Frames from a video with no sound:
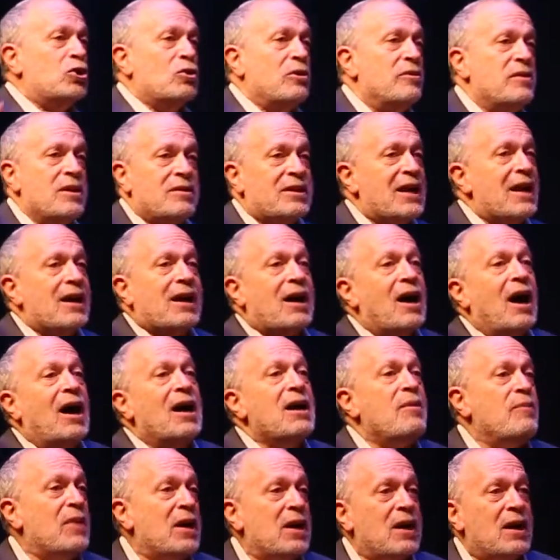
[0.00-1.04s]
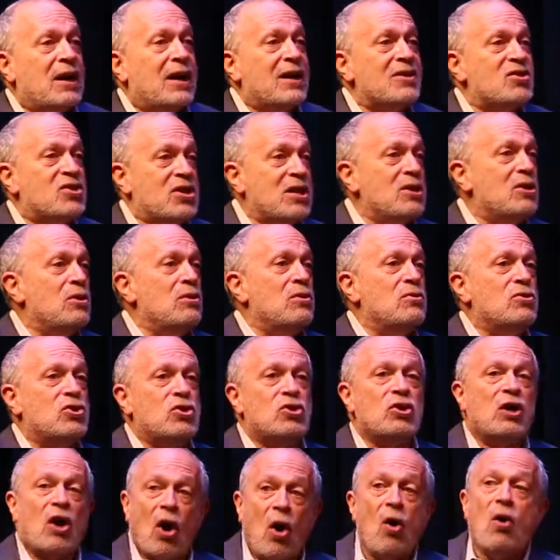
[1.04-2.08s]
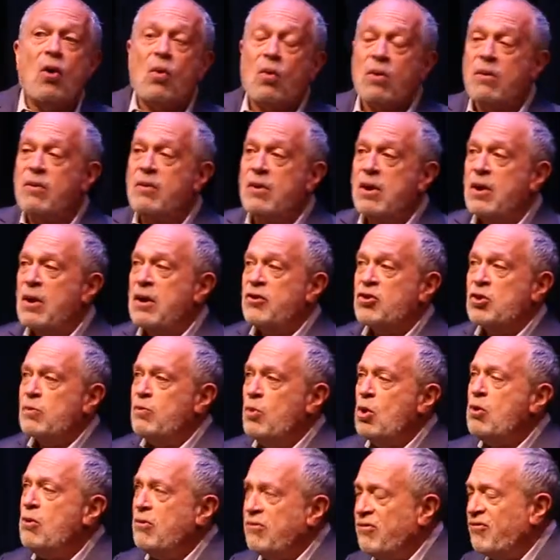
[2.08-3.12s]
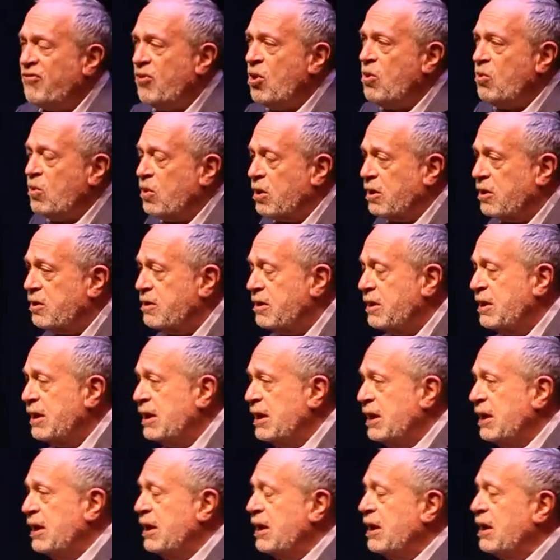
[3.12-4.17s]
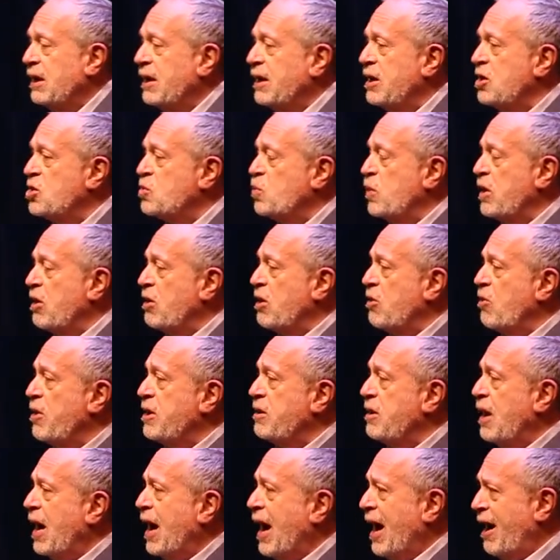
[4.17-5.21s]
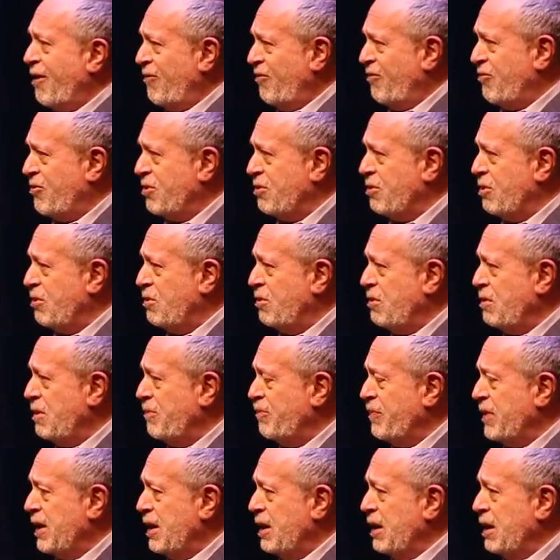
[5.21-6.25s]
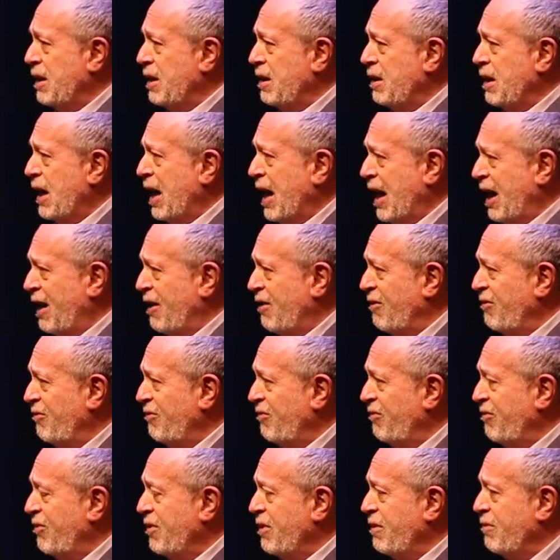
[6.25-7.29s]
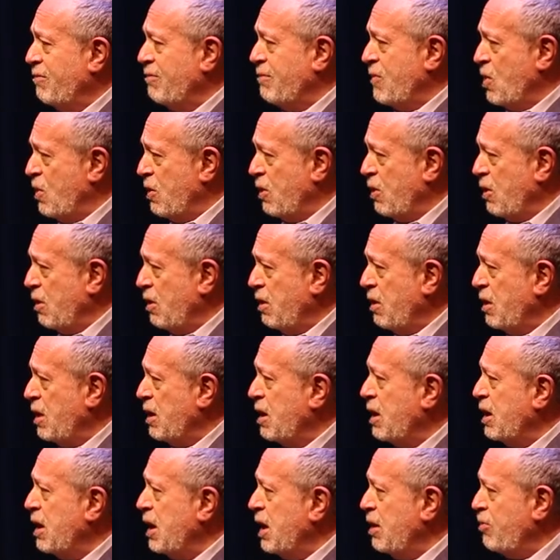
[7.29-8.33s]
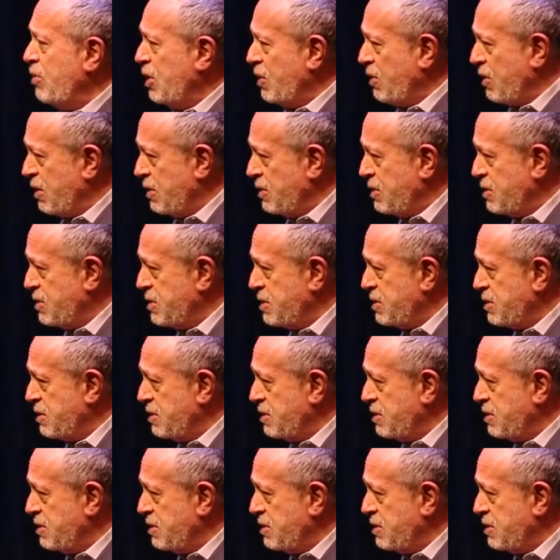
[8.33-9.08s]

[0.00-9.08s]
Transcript: sure that the economy continues to move forward, is we are going to have more immigrants.